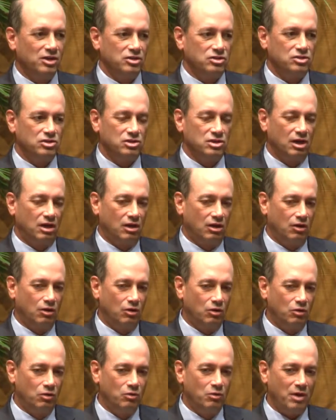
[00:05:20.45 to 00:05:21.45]

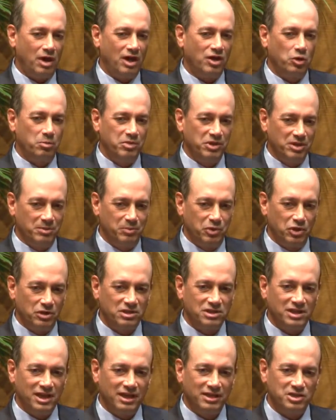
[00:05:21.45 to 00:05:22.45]
So I opened the
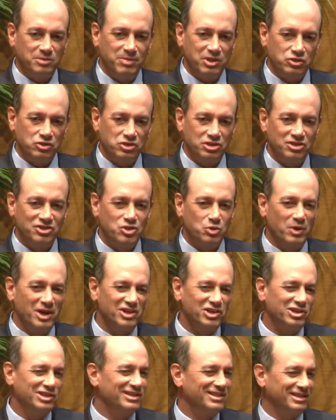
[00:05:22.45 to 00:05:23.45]
book saying special
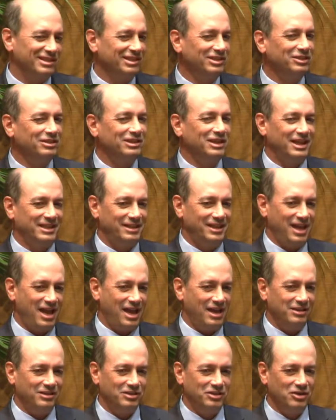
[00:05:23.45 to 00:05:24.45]
situation is a little like
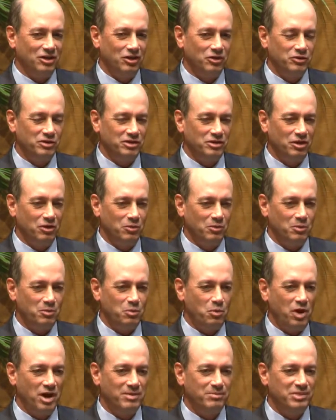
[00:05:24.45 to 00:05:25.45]
that. You know, you don't
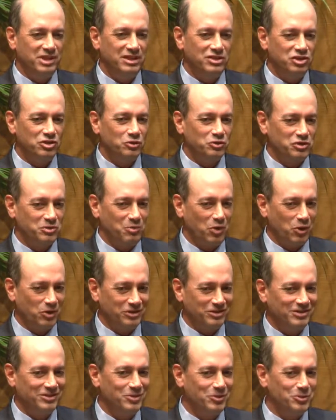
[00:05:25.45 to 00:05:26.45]
want to be so
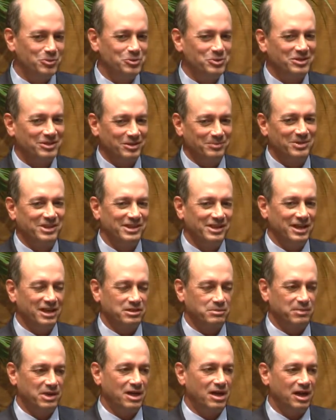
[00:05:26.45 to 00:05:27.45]
smart to know who's going to be the
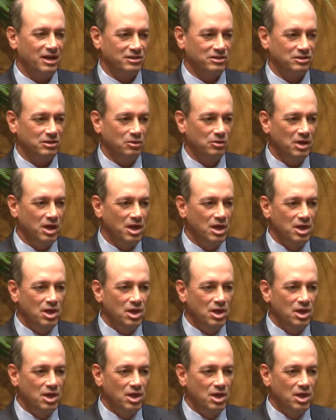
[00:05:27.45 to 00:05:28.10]
next Picasso.